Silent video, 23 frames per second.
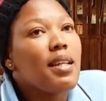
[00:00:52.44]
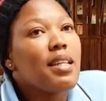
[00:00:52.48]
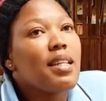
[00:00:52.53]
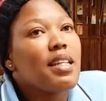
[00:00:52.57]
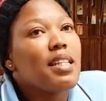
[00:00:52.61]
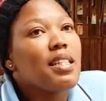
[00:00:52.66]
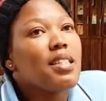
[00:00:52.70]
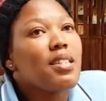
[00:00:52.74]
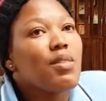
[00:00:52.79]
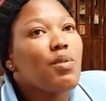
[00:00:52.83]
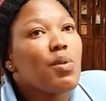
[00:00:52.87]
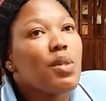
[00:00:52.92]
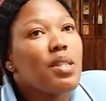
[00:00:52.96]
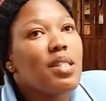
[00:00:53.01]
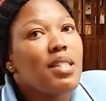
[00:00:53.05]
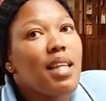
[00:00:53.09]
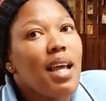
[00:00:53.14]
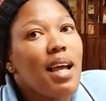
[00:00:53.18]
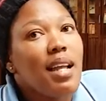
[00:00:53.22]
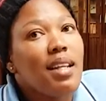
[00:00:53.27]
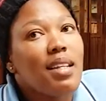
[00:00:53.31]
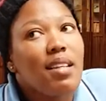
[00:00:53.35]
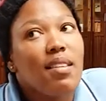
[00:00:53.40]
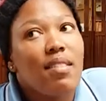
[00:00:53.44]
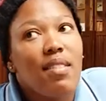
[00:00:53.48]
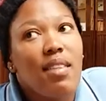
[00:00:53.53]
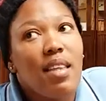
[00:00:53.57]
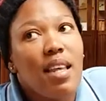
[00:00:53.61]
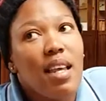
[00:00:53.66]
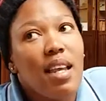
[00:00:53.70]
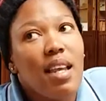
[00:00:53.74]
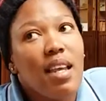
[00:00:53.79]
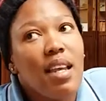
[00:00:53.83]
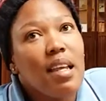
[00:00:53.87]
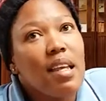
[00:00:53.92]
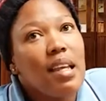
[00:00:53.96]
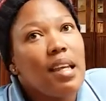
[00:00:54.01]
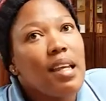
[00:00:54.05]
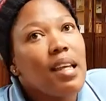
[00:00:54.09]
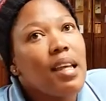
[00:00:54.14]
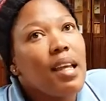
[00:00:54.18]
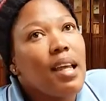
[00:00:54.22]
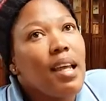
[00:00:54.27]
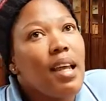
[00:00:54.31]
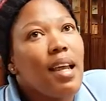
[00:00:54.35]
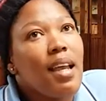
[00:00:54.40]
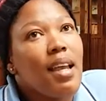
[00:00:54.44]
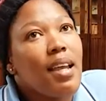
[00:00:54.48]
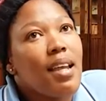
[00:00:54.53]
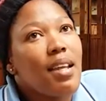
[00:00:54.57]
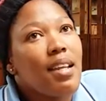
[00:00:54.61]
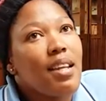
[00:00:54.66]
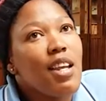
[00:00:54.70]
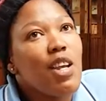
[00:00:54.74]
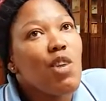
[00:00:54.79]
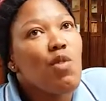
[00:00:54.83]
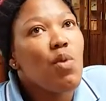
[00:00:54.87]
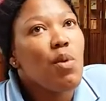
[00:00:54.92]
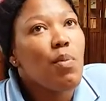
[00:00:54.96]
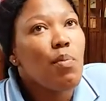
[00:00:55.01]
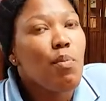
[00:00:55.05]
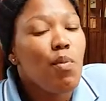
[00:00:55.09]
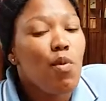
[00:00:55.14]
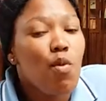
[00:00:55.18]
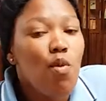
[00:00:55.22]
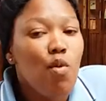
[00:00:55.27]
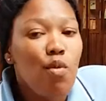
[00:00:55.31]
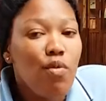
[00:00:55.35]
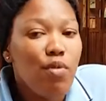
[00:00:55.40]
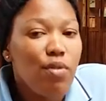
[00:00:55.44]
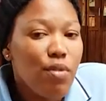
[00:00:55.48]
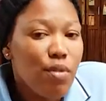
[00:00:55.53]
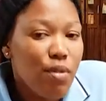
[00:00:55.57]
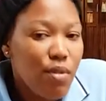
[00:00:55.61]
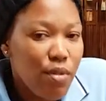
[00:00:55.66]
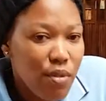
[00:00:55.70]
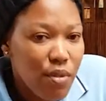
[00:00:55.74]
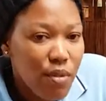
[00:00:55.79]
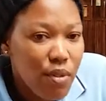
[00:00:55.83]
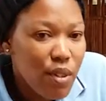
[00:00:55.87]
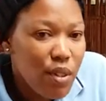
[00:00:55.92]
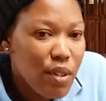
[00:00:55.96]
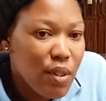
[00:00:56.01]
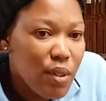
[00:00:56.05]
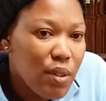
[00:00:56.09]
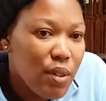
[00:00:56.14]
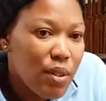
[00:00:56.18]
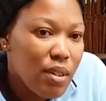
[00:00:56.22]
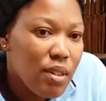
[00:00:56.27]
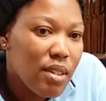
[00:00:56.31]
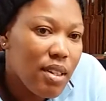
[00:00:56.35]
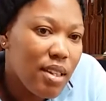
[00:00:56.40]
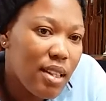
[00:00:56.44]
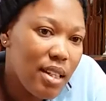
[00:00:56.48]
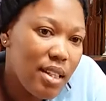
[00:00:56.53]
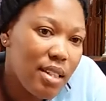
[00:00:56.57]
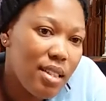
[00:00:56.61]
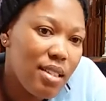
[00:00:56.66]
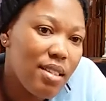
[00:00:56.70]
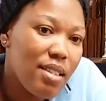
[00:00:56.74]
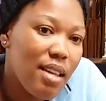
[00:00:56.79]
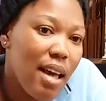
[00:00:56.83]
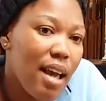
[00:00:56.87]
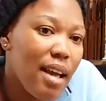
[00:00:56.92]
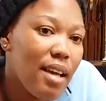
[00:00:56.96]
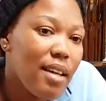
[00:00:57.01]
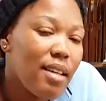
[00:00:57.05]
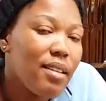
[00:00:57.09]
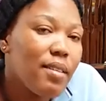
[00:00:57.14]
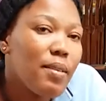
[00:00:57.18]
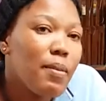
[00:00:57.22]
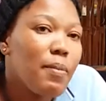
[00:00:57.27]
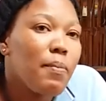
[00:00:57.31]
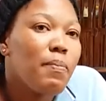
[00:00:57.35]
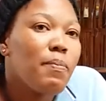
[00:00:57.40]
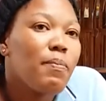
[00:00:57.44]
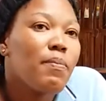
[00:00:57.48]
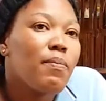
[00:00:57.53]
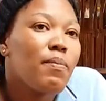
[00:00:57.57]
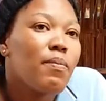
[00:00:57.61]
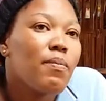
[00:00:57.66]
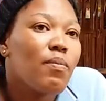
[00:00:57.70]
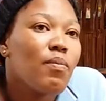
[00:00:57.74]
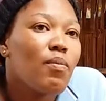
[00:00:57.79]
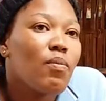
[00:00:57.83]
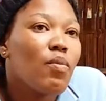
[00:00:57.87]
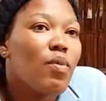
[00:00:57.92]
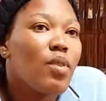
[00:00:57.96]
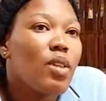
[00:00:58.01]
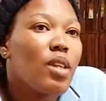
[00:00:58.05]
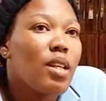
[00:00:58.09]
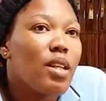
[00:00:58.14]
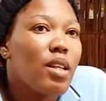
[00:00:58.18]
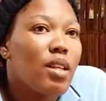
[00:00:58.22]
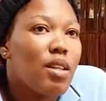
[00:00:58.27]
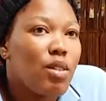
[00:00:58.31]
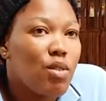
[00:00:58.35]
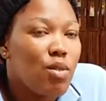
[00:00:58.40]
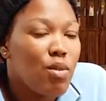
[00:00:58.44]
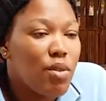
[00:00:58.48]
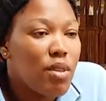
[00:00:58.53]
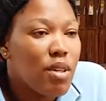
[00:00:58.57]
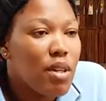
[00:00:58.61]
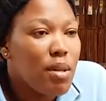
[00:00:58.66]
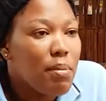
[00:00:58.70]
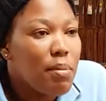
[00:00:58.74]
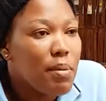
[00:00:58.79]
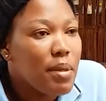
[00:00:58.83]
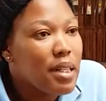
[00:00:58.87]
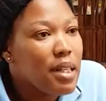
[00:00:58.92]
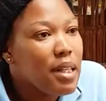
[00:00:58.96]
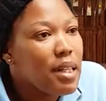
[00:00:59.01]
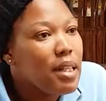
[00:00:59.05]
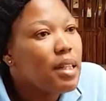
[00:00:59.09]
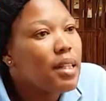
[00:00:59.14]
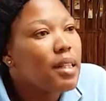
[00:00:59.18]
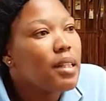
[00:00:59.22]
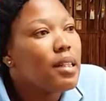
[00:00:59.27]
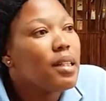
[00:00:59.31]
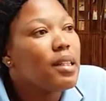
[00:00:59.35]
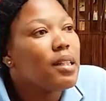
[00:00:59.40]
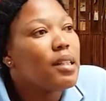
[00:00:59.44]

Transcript: And then we started there. And then we moved this side, do the beading.